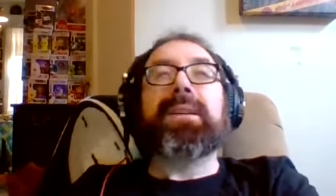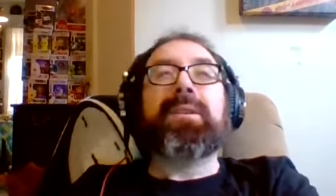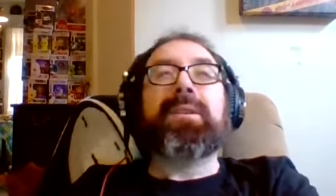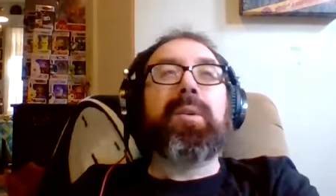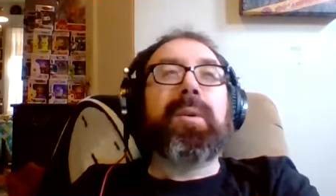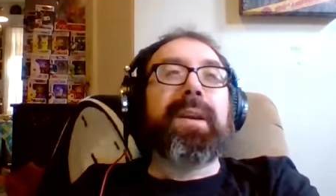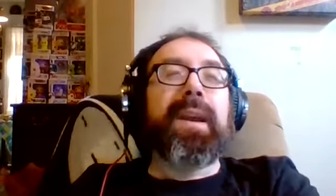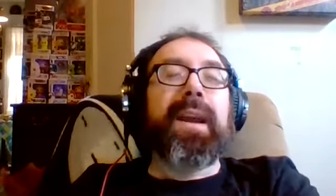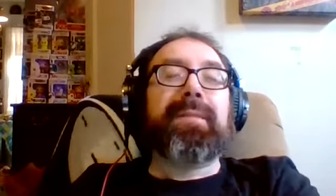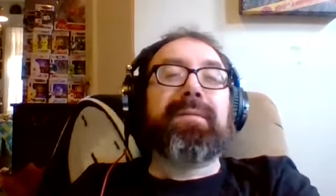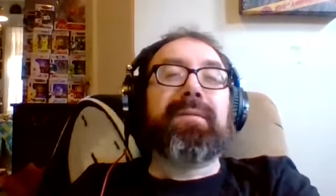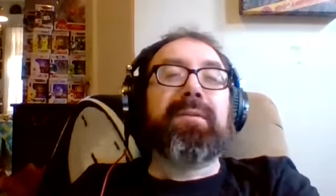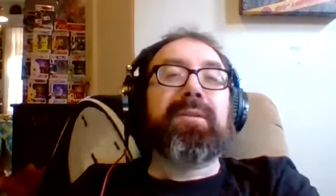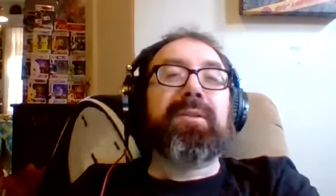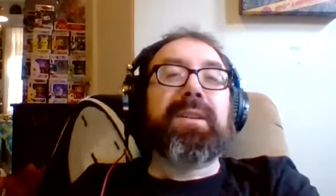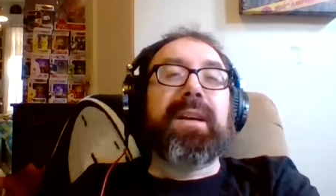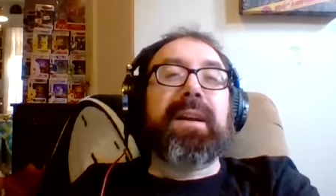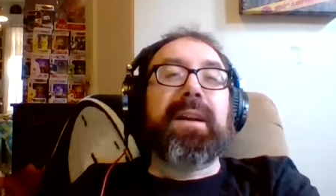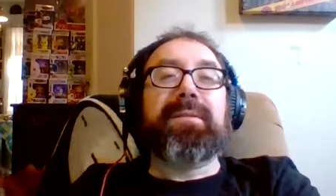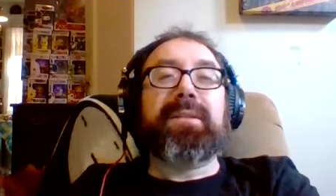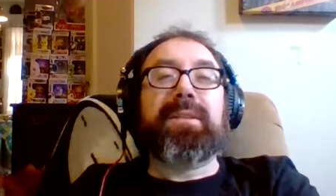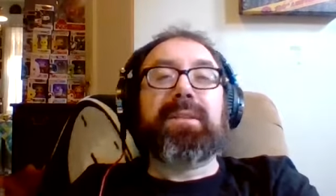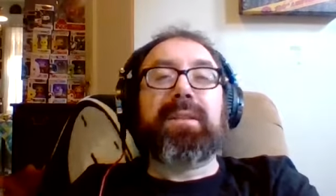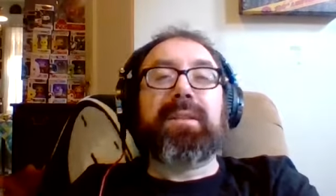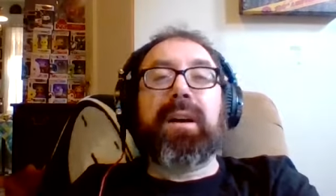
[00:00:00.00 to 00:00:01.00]
not going after
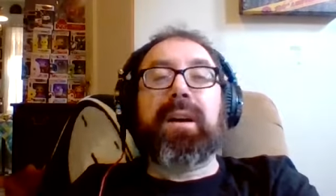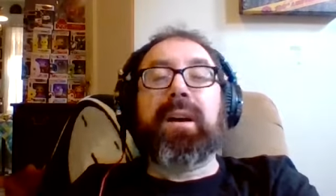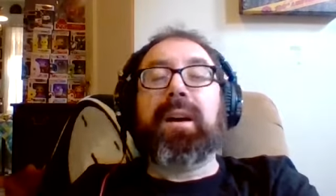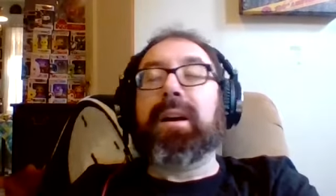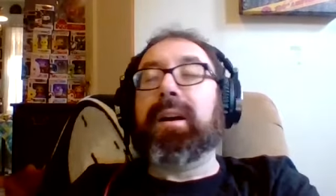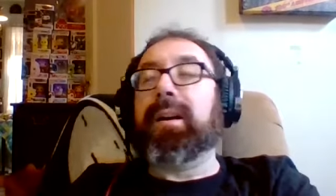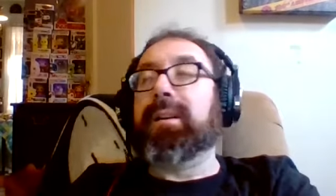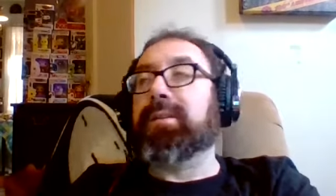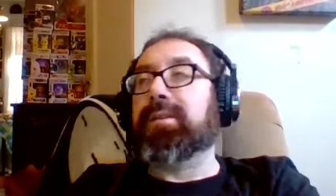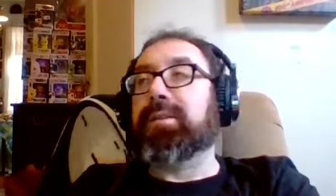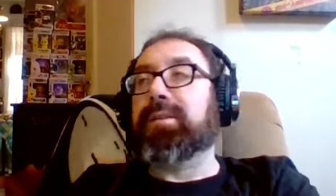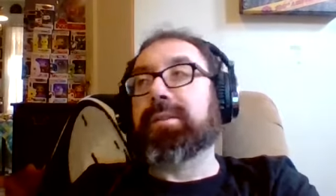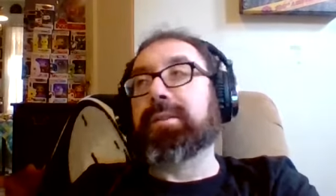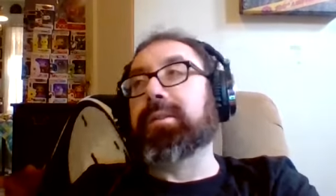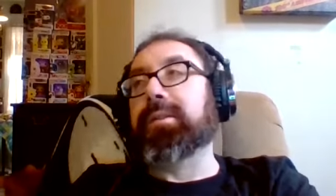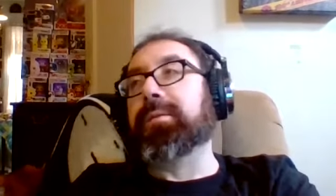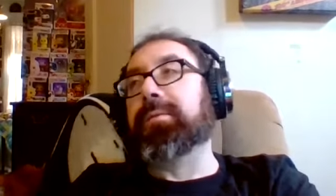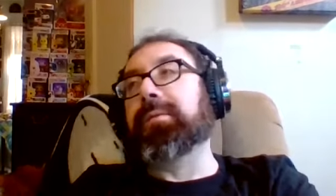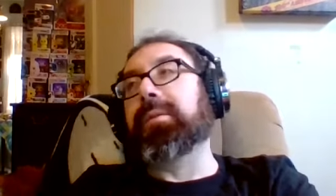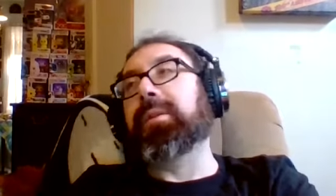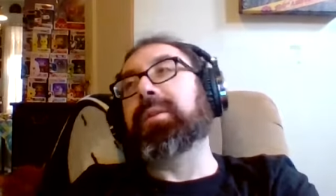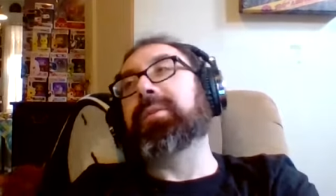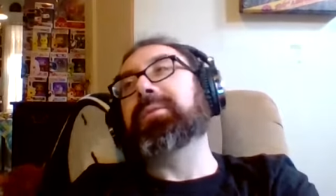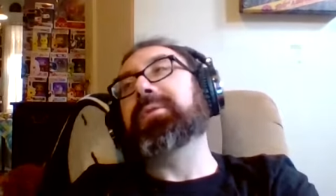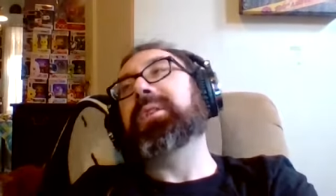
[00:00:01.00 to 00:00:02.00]
Jeff's uh,
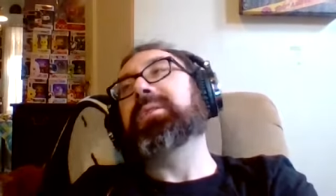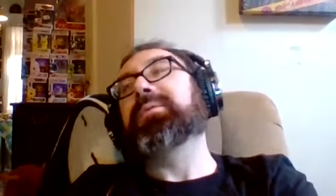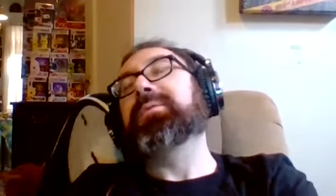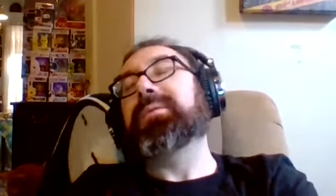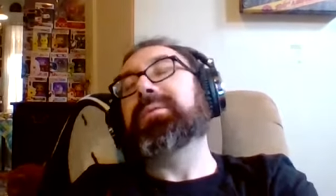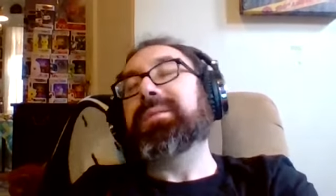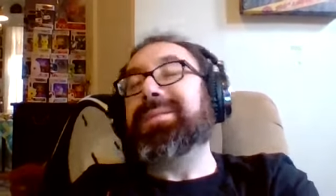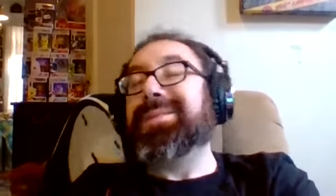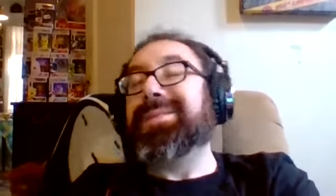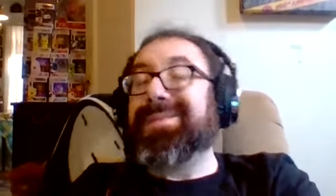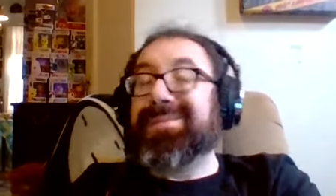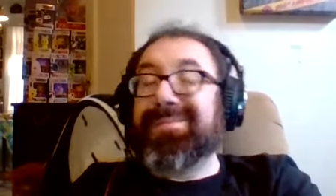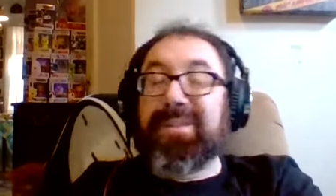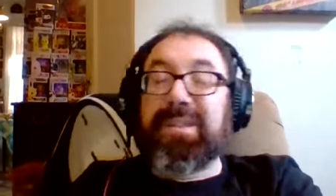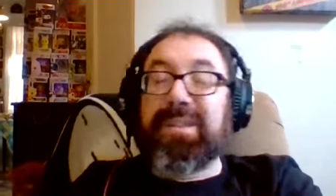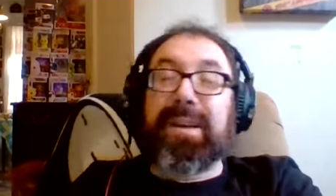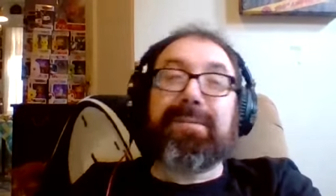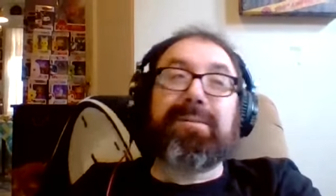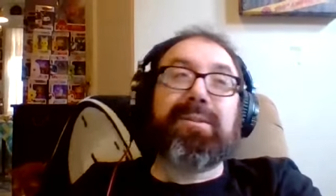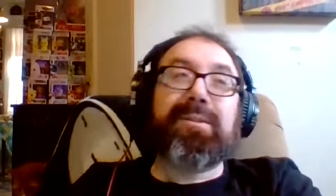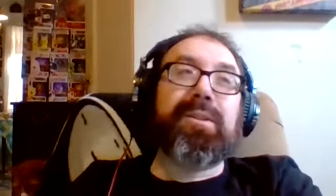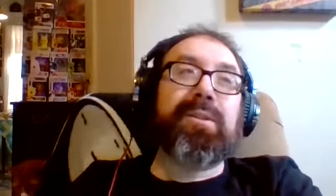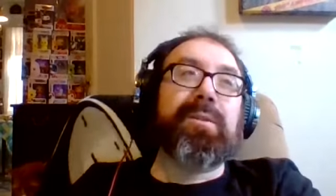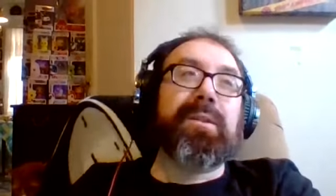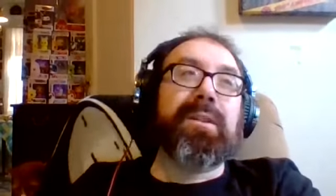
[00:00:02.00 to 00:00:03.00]
zoo, although
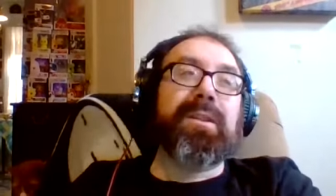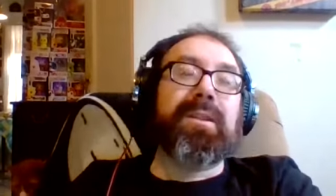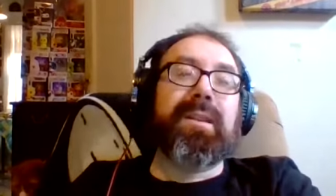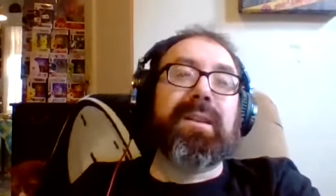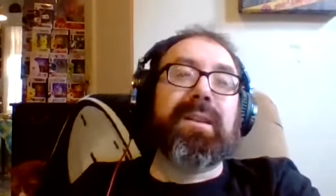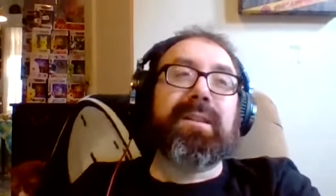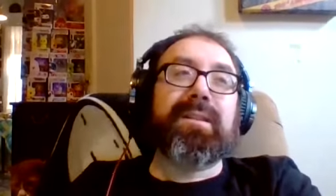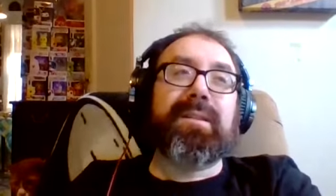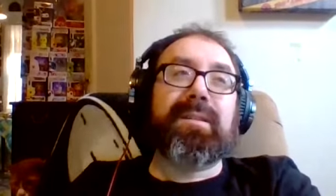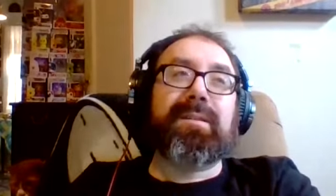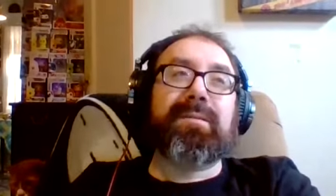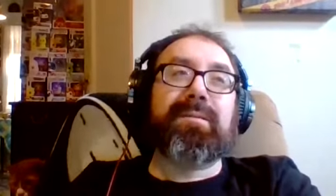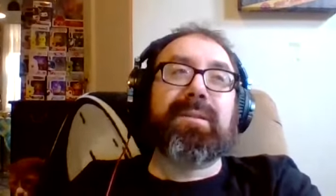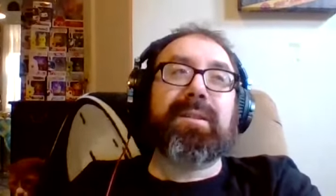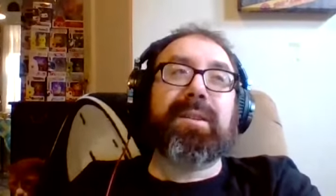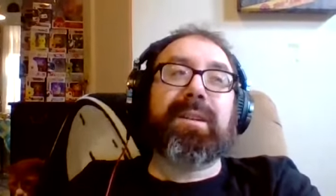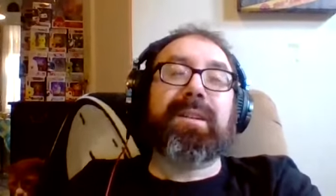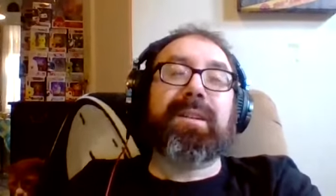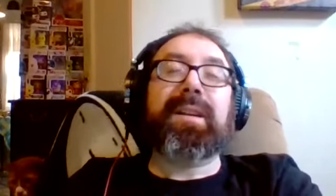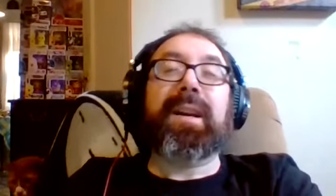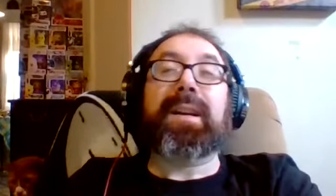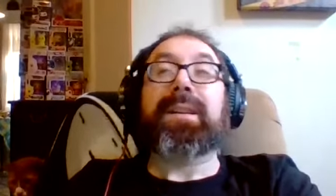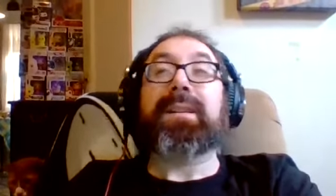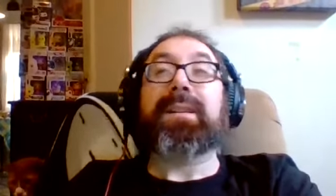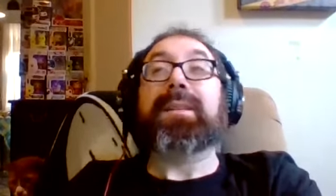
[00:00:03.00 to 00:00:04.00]
Jeff's zoo isn't really
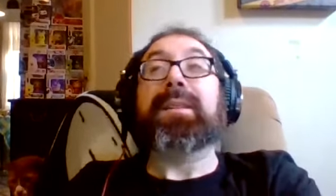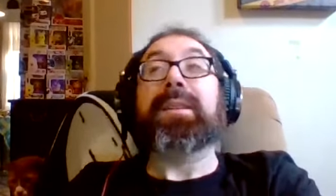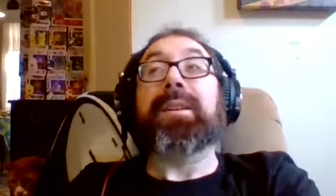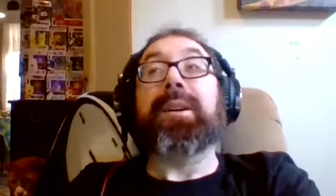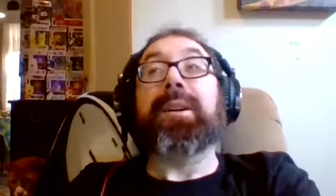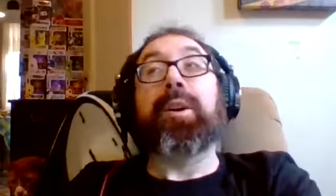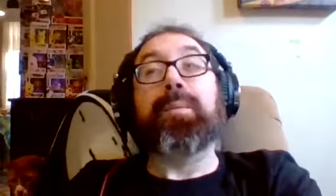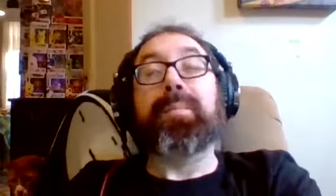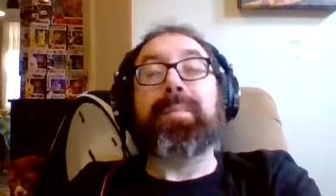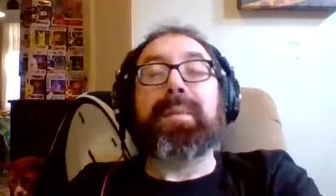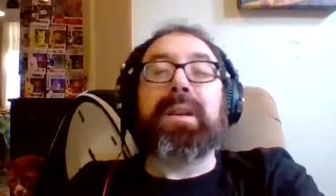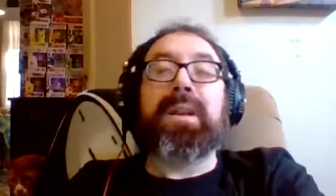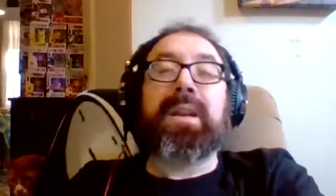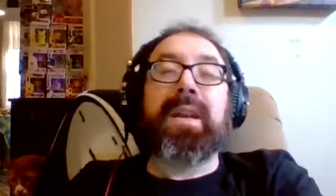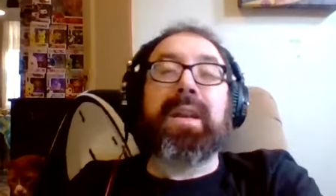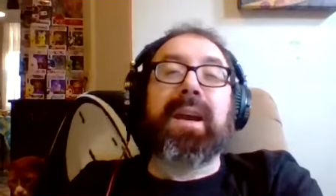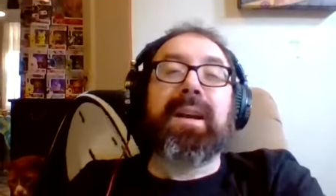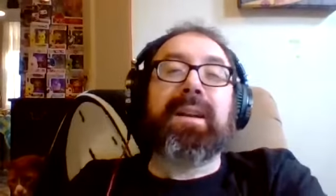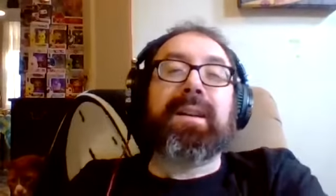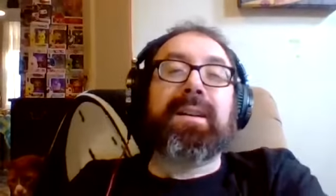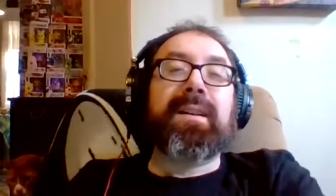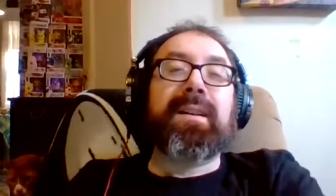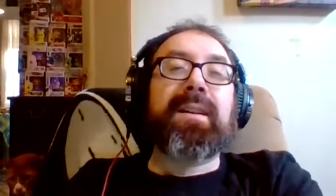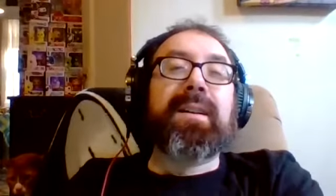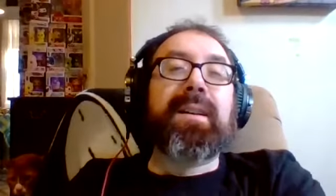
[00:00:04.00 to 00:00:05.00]
technically open yet.